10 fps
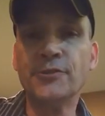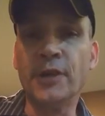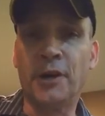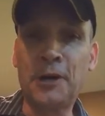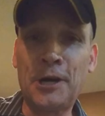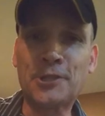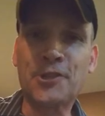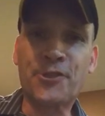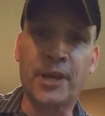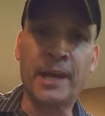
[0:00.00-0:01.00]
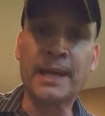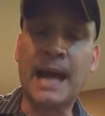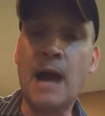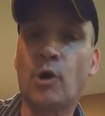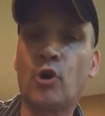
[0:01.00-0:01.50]
Don't you think
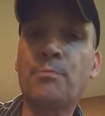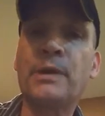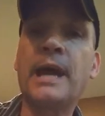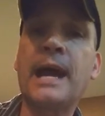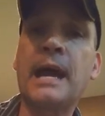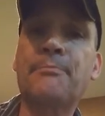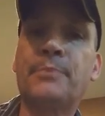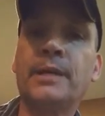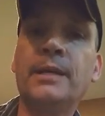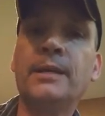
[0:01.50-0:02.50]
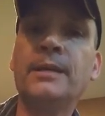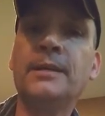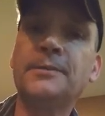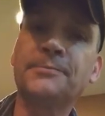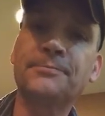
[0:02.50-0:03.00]
I won't be
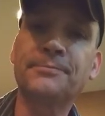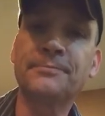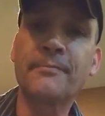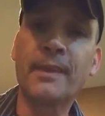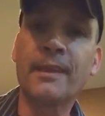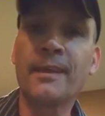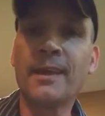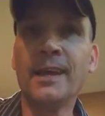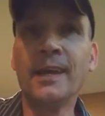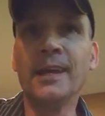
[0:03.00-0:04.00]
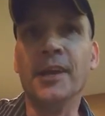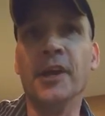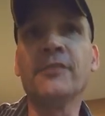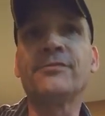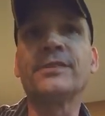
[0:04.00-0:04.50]
happy?
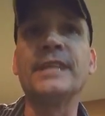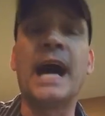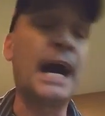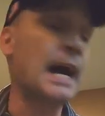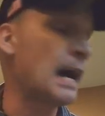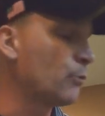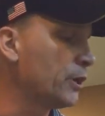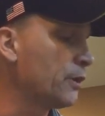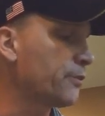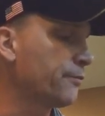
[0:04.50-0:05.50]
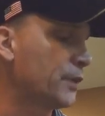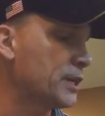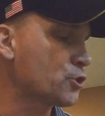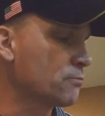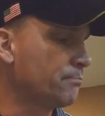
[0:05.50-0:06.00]
If I die with a
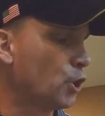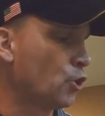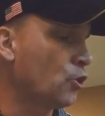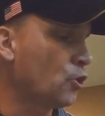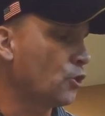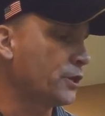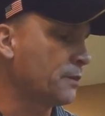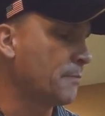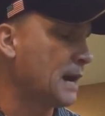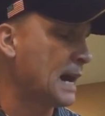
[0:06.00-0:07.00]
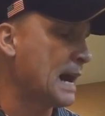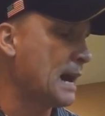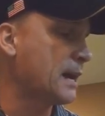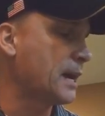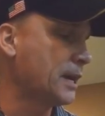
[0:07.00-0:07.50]
fishing pole in
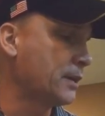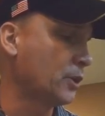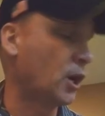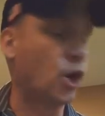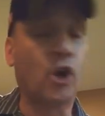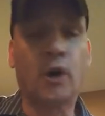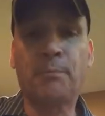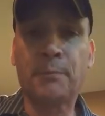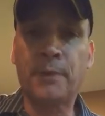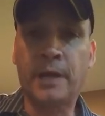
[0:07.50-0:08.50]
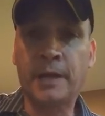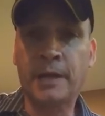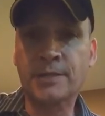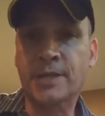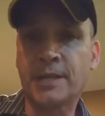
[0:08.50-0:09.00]
my hand, a hope of
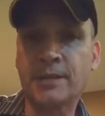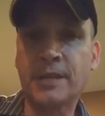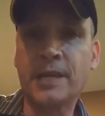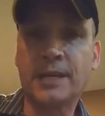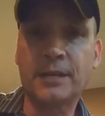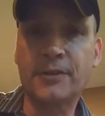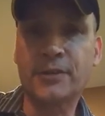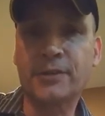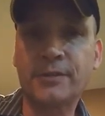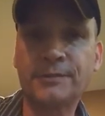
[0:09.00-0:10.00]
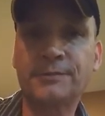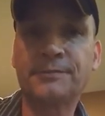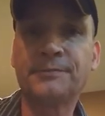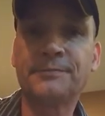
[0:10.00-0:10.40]
beer's in the other.